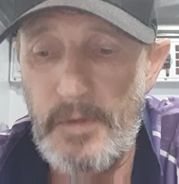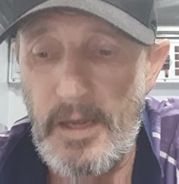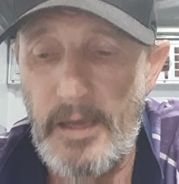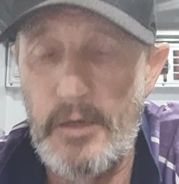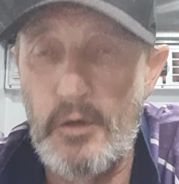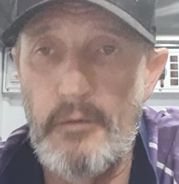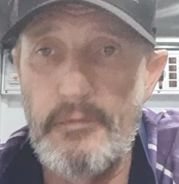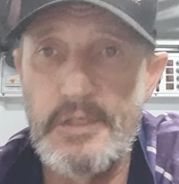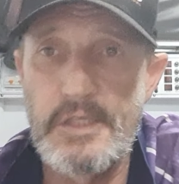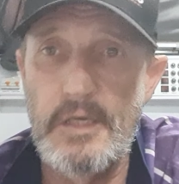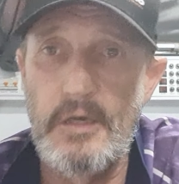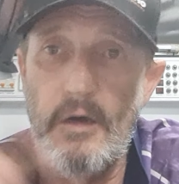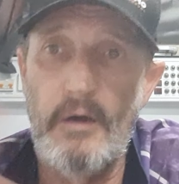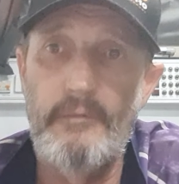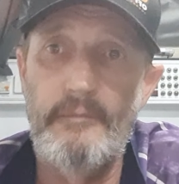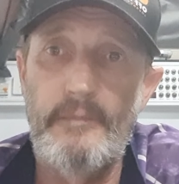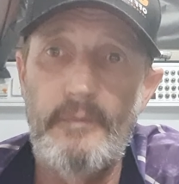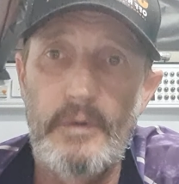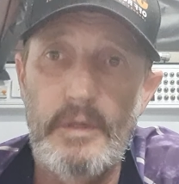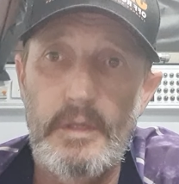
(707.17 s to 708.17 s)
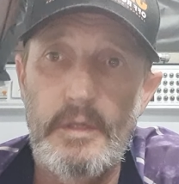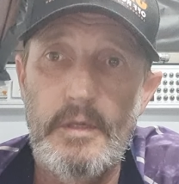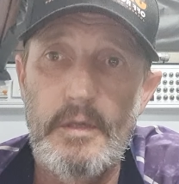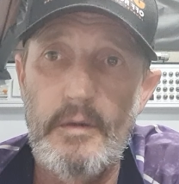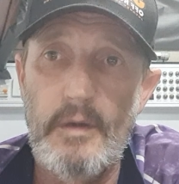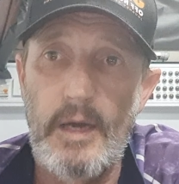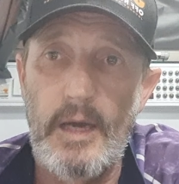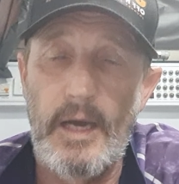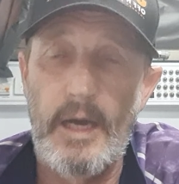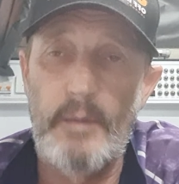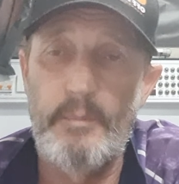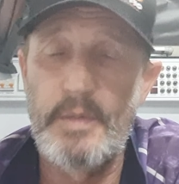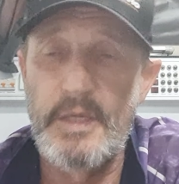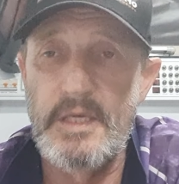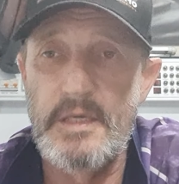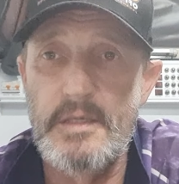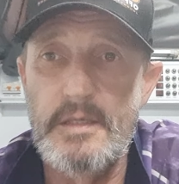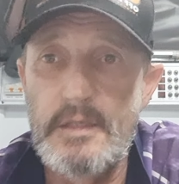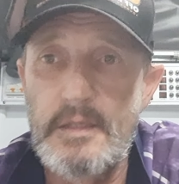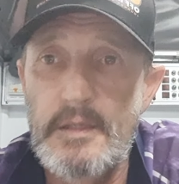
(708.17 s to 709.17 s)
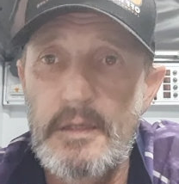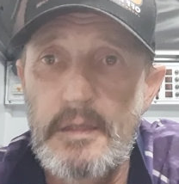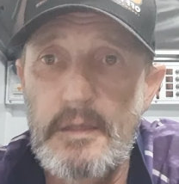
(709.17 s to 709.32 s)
And obviously I've pinned